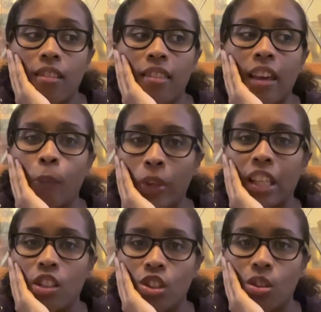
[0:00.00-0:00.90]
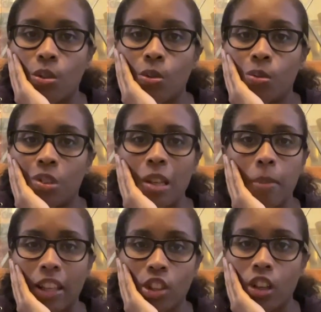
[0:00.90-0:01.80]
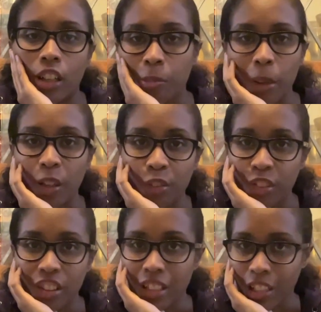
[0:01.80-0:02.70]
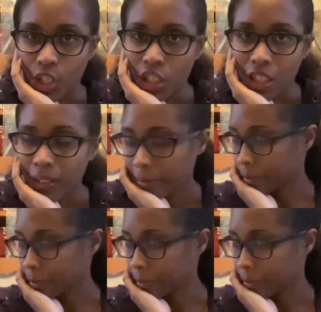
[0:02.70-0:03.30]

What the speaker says: that we can do to make the garden better for the next year.